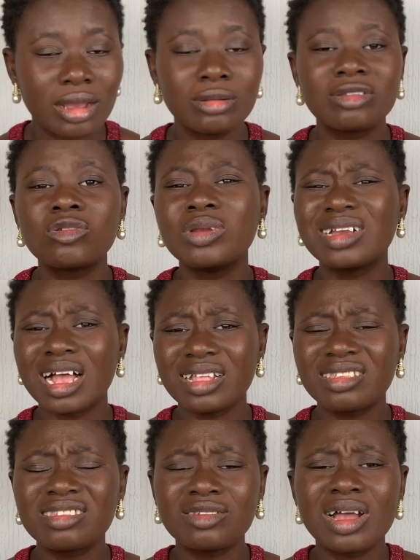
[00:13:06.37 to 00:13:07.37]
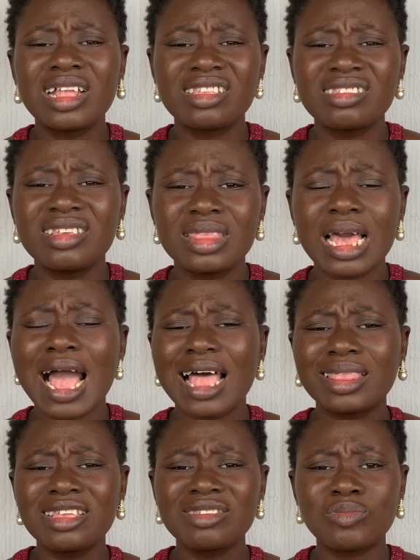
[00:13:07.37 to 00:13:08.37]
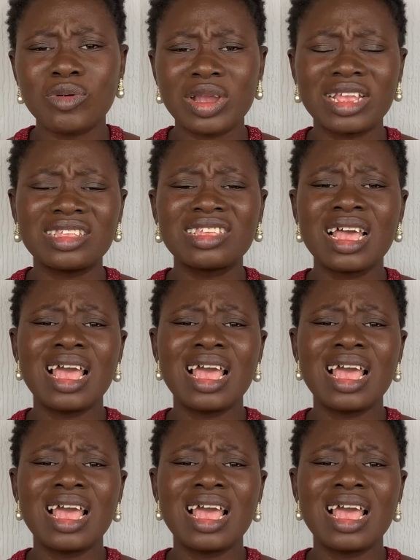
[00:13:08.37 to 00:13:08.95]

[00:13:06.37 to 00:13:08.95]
So you can see that at this point,